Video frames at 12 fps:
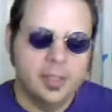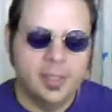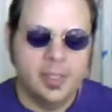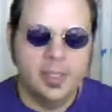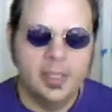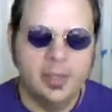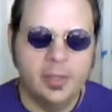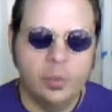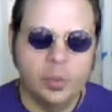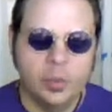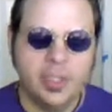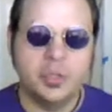They
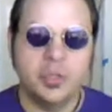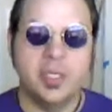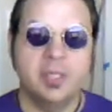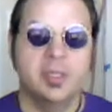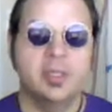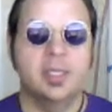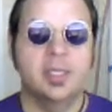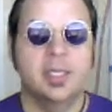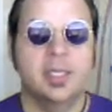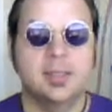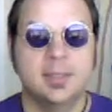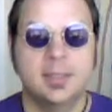were interesting nonetheless.
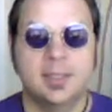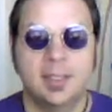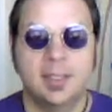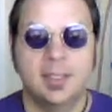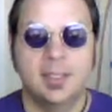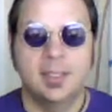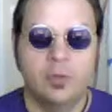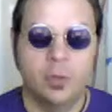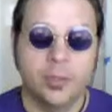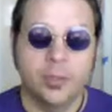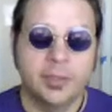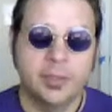And then, of
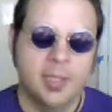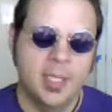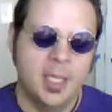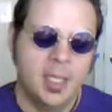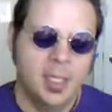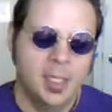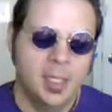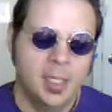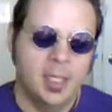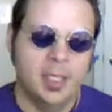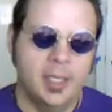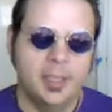course,
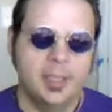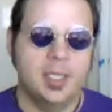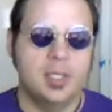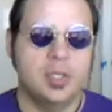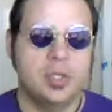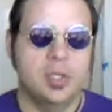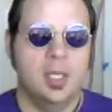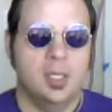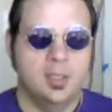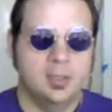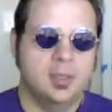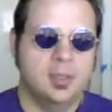
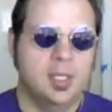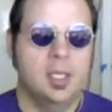yesterday's